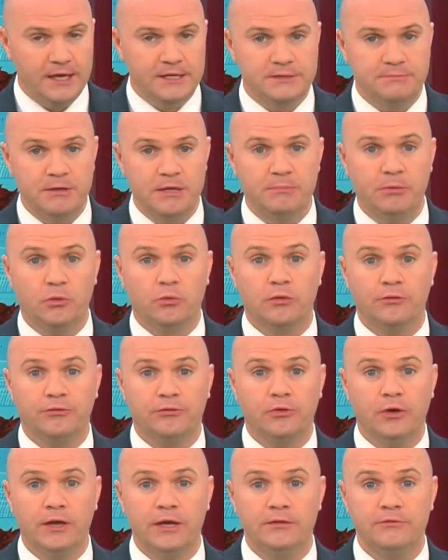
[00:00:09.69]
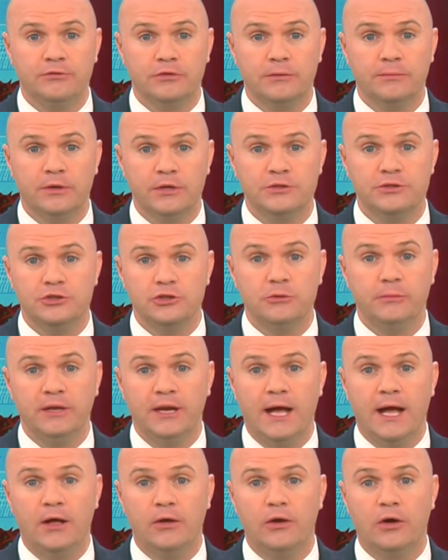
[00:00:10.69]
As people refrain from
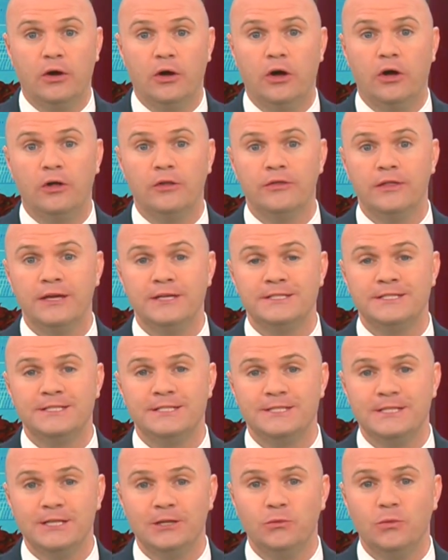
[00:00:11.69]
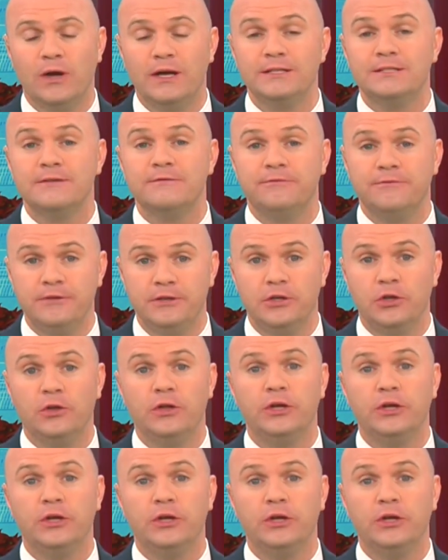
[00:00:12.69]
consuming alcohol, they still want to feel